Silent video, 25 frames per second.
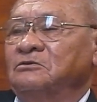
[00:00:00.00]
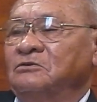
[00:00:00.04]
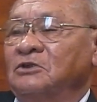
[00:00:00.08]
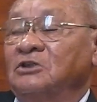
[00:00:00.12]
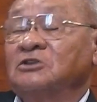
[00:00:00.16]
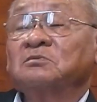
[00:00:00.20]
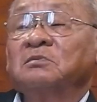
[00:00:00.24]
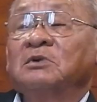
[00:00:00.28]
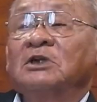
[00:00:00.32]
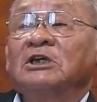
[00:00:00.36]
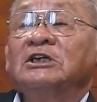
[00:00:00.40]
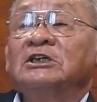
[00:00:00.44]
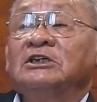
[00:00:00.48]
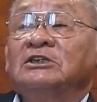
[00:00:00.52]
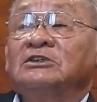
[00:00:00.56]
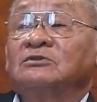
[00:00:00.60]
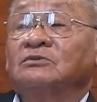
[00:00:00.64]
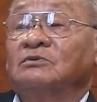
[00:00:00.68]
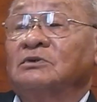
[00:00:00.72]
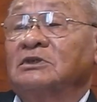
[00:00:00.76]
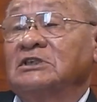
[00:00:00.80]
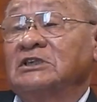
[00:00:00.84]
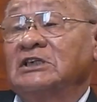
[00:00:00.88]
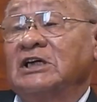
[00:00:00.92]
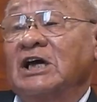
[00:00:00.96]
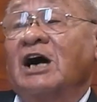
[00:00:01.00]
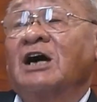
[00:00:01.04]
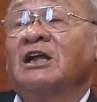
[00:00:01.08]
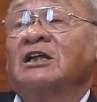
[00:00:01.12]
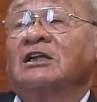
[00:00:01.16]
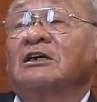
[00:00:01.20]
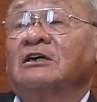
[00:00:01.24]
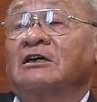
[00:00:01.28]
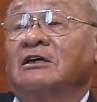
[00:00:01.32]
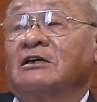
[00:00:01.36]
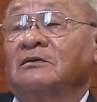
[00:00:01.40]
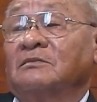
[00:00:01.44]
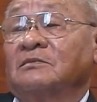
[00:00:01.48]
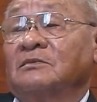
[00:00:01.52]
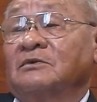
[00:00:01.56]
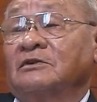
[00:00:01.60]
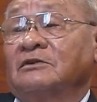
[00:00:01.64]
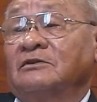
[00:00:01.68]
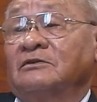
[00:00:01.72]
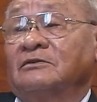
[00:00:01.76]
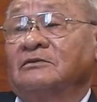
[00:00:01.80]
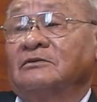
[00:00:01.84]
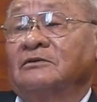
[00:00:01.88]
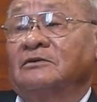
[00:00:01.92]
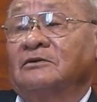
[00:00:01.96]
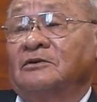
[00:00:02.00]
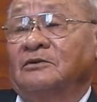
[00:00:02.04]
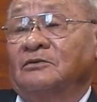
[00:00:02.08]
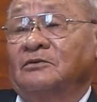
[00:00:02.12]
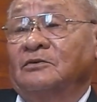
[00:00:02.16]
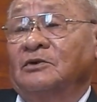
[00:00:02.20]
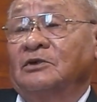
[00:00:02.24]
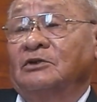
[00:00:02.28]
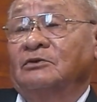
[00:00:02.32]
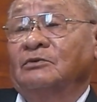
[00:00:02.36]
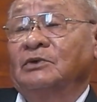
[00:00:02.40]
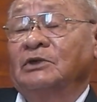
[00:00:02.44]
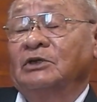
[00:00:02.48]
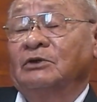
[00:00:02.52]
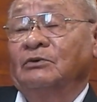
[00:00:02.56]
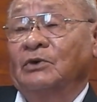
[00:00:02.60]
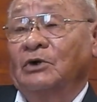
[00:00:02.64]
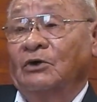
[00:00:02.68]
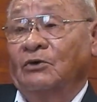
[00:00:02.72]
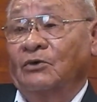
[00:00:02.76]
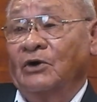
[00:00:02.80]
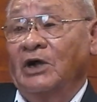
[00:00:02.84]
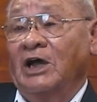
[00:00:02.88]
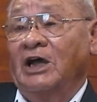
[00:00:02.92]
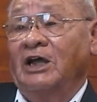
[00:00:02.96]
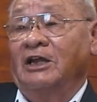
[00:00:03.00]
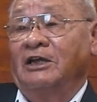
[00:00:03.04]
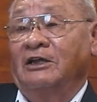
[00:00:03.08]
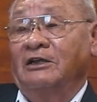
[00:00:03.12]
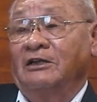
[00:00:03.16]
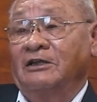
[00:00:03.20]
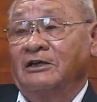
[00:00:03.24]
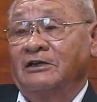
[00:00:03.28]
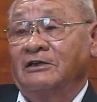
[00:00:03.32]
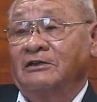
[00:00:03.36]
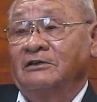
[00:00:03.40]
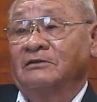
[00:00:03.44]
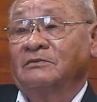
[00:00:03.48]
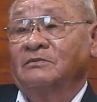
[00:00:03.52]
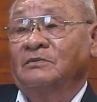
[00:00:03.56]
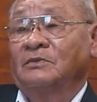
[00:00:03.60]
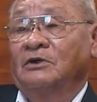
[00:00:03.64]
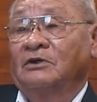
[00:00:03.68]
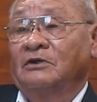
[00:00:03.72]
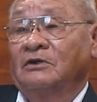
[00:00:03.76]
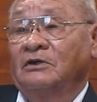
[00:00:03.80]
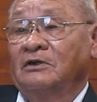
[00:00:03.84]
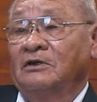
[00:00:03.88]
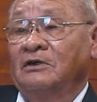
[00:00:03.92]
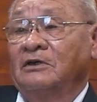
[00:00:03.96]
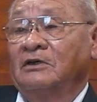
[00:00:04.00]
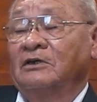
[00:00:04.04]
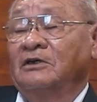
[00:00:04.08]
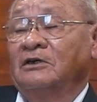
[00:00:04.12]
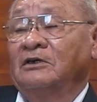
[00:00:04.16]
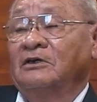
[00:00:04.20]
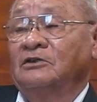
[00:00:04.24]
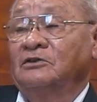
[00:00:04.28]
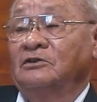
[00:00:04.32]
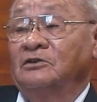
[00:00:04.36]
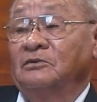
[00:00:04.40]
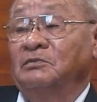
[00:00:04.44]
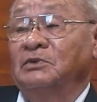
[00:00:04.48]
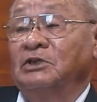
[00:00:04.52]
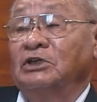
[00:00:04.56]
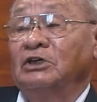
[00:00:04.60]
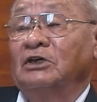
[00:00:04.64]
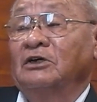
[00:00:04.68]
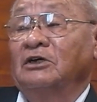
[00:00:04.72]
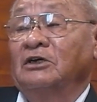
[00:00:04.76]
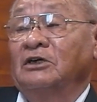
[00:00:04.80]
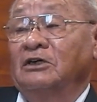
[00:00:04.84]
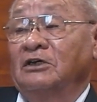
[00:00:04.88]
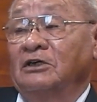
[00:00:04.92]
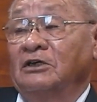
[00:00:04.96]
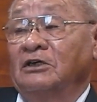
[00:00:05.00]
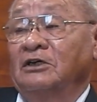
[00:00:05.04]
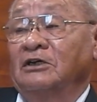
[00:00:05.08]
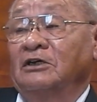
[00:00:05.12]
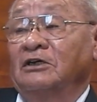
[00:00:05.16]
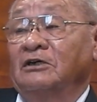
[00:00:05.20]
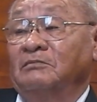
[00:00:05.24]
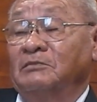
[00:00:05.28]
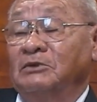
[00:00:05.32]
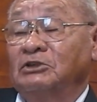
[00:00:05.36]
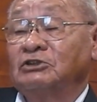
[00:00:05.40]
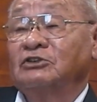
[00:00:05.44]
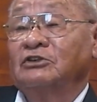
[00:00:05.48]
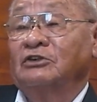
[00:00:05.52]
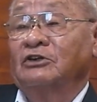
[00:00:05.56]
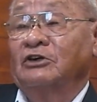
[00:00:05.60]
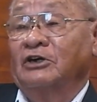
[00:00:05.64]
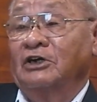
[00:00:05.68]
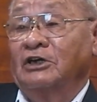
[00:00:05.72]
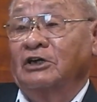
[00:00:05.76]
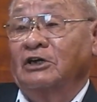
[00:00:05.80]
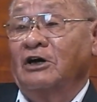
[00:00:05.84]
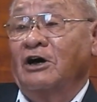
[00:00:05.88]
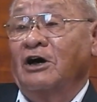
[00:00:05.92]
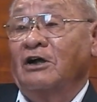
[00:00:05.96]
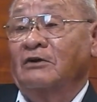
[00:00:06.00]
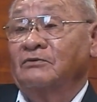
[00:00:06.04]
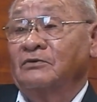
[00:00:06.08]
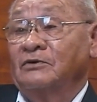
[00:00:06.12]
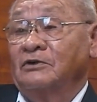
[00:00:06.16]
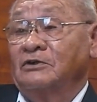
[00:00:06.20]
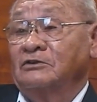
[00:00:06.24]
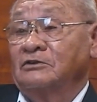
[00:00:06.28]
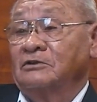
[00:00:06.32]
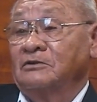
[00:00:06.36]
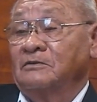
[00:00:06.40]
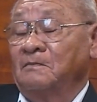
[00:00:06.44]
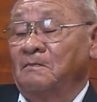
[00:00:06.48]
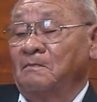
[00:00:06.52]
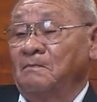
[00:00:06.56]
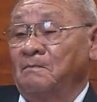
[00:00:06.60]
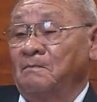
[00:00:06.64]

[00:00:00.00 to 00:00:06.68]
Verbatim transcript: was pleased with the outcome when we were granted to be a, a missionary conference.